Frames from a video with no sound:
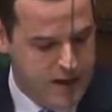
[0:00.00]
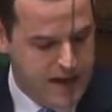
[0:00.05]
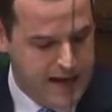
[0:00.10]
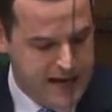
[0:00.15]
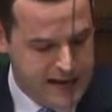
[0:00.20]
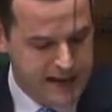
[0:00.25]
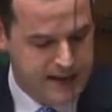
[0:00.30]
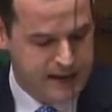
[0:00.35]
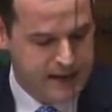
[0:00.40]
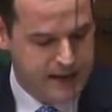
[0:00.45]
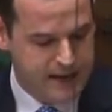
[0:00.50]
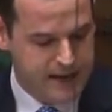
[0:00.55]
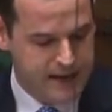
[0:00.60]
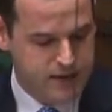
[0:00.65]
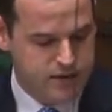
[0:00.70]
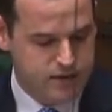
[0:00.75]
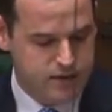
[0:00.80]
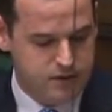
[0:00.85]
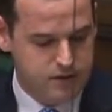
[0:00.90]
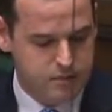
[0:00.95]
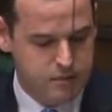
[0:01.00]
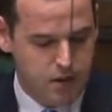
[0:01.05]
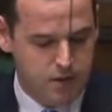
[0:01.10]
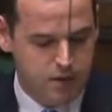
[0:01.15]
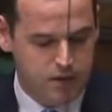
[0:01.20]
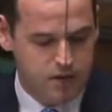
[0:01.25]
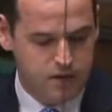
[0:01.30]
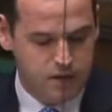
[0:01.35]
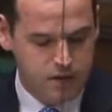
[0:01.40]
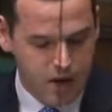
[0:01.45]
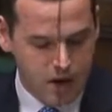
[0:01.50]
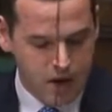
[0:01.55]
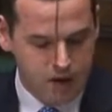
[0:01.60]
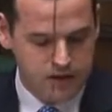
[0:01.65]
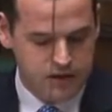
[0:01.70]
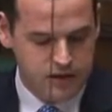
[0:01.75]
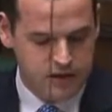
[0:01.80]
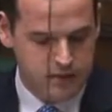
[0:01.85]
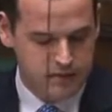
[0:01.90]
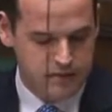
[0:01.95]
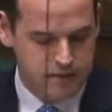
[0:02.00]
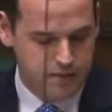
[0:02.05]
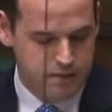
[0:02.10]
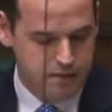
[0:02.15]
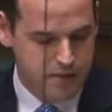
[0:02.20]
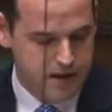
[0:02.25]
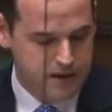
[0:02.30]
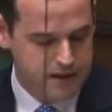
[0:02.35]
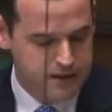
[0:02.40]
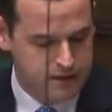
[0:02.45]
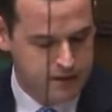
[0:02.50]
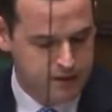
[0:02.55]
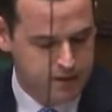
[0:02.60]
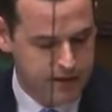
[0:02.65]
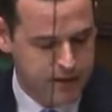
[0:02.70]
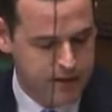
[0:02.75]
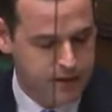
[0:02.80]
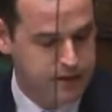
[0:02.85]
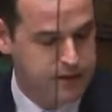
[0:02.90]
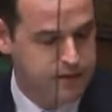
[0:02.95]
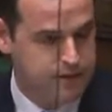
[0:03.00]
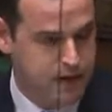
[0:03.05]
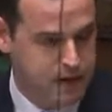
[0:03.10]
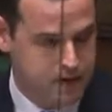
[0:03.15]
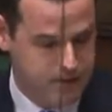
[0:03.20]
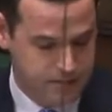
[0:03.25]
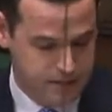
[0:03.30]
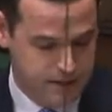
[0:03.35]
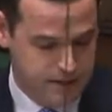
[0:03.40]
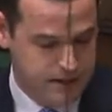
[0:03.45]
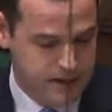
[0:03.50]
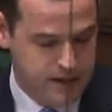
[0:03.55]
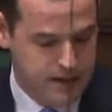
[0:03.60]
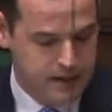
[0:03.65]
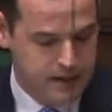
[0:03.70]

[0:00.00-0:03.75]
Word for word: Here, the council has borrowed large sums of money to fund the development.